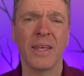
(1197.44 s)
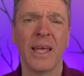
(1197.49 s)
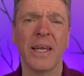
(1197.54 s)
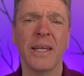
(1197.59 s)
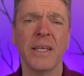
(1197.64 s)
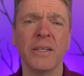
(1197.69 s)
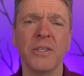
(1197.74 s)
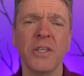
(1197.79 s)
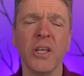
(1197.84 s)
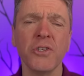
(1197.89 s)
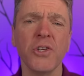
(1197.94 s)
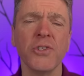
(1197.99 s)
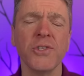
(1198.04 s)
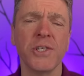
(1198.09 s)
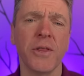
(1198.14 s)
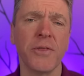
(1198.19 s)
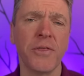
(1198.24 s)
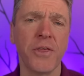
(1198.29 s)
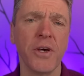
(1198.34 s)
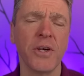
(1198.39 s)
And in addition
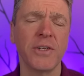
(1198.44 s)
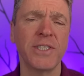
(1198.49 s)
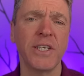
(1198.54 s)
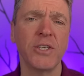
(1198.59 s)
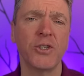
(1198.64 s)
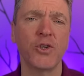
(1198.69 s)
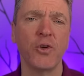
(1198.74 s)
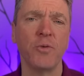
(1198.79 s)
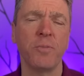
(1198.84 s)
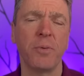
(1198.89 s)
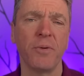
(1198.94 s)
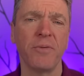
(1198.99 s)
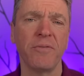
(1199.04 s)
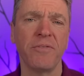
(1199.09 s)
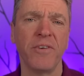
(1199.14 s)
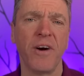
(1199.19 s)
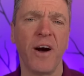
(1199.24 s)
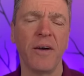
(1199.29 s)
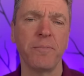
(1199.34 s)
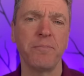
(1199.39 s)
to the
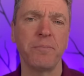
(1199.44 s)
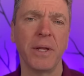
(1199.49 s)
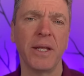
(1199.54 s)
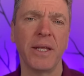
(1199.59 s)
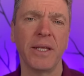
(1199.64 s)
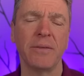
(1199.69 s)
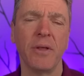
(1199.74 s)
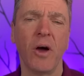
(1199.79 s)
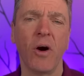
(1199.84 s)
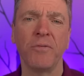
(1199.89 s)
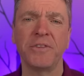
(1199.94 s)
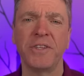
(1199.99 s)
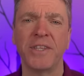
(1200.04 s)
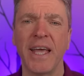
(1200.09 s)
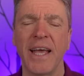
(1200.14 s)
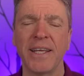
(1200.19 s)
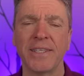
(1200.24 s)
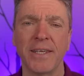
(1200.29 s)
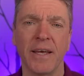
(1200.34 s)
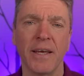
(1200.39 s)
32.5 billion of
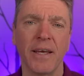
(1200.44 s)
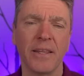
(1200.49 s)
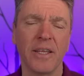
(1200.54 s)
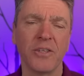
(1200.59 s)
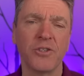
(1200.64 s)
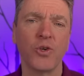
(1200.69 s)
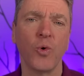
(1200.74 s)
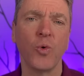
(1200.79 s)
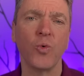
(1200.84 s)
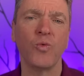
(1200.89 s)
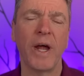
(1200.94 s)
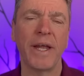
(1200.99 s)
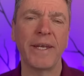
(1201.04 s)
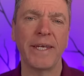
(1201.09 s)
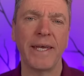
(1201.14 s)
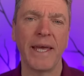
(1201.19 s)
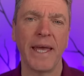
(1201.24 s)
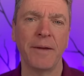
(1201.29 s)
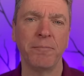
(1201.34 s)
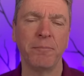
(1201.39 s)
debt that's
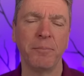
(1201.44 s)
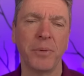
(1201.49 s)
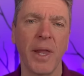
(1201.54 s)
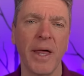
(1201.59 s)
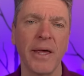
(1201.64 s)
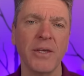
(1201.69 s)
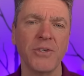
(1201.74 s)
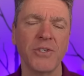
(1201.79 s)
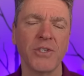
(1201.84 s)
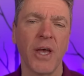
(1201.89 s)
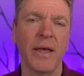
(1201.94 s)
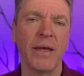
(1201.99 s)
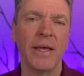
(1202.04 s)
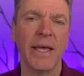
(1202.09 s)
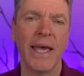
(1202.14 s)
already in place,